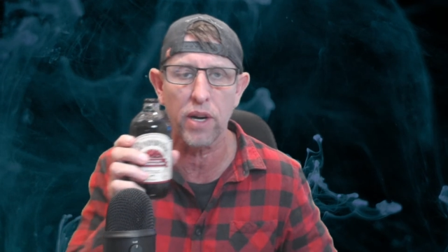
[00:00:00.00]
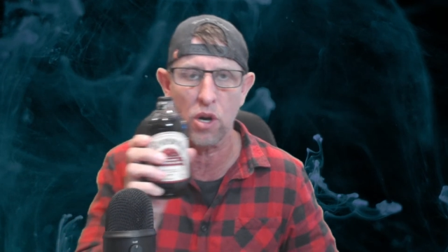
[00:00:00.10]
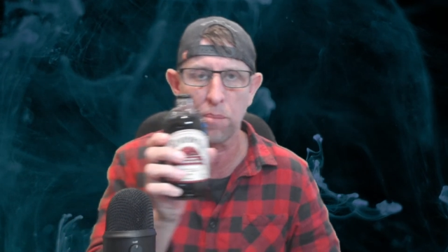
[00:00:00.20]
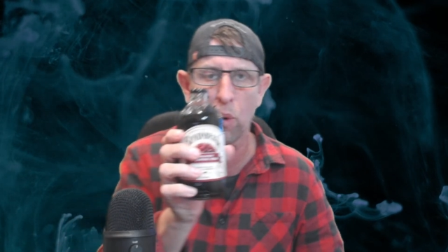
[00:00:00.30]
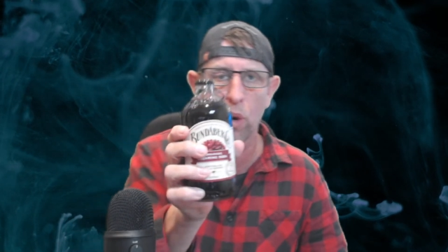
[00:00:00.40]
and
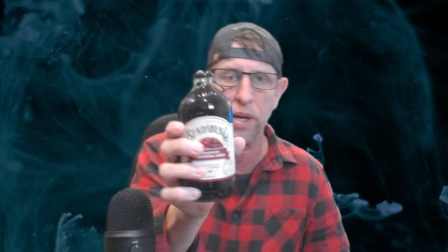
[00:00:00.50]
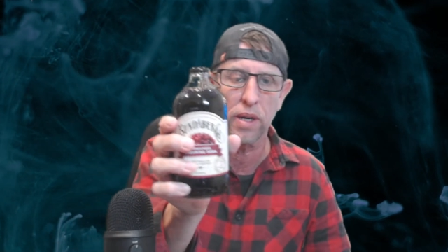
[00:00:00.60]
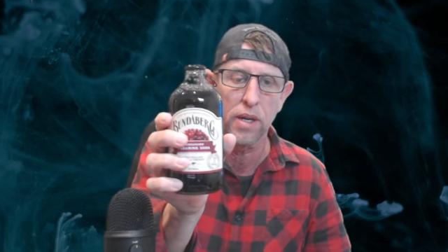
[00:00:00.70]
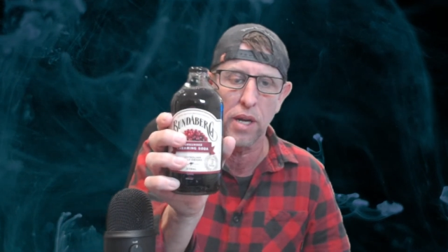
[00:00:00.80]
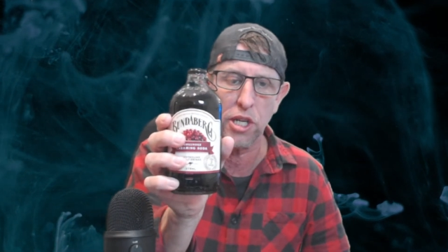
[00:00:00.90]
I bought
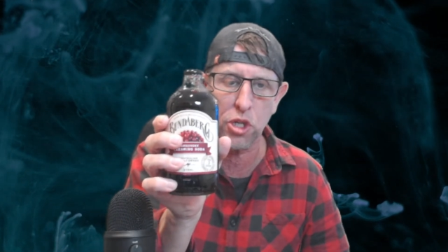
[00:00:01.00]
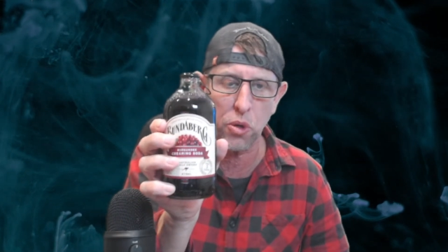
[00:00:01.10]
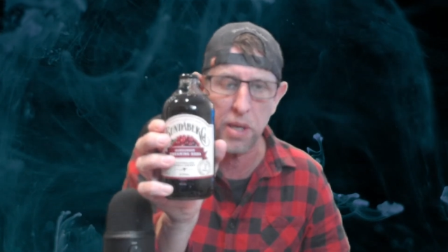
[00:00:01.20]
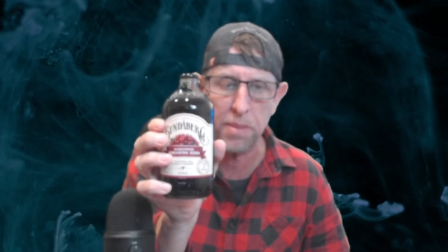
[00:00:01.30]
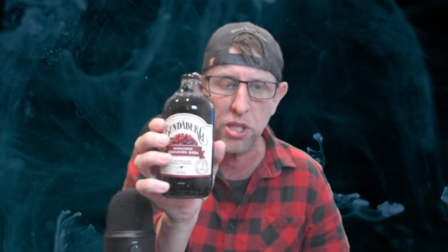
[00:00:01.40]
a
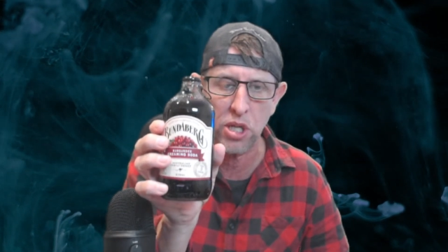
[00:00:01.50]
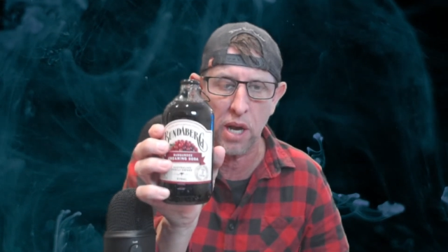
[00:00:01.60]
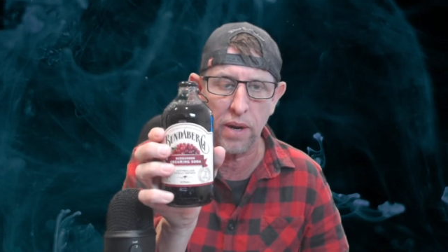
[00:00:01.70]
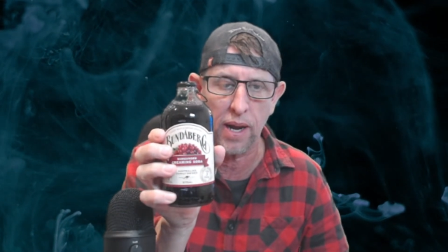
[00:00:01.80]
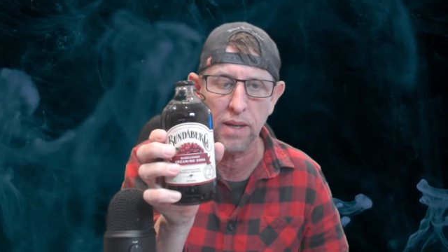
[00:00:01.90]
Screaming
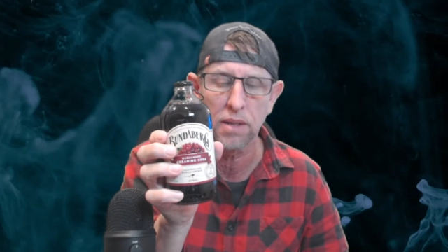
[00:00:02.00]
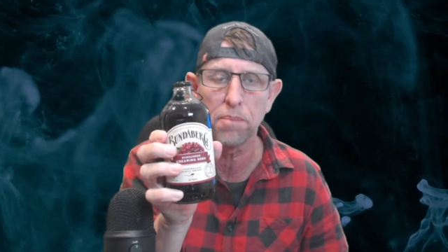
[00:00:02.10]
Soda,